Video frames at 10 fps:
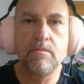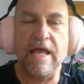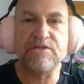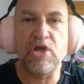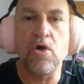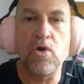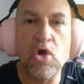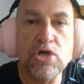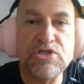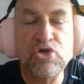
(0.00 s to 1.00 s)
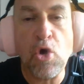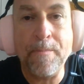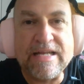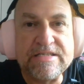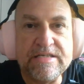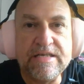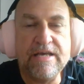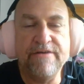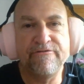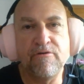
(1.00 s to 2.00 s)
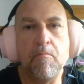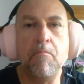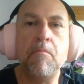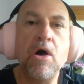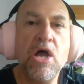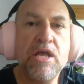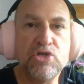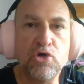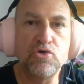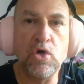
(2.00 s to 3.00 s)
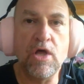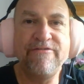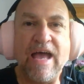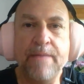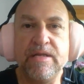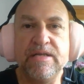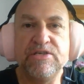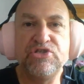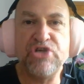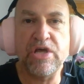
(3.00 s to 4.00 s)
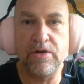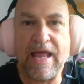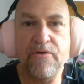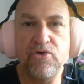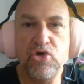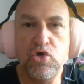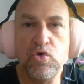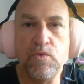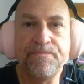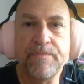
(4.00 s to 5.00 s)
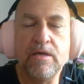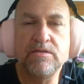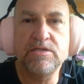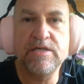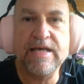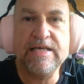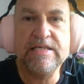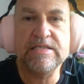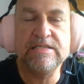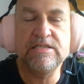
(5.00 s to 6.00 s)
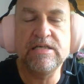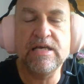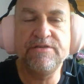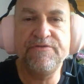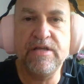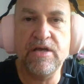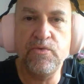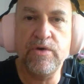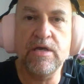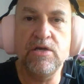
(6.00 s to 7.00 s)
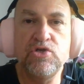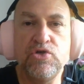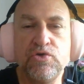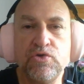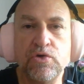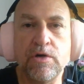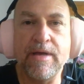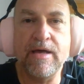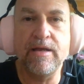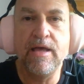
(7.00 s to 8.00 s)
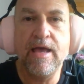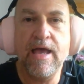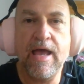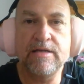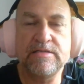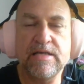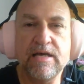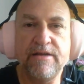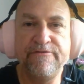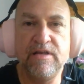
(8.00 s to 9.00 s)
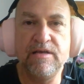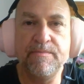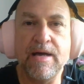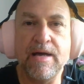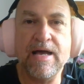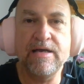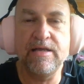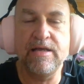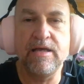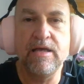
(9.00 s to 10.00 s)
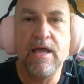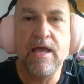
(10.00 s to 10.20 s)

How's it going, guys? Scott Patterson here from my Total Life Happiness channel. How are you? Today's in today's video, we're going to talk about how to start affiliate marketing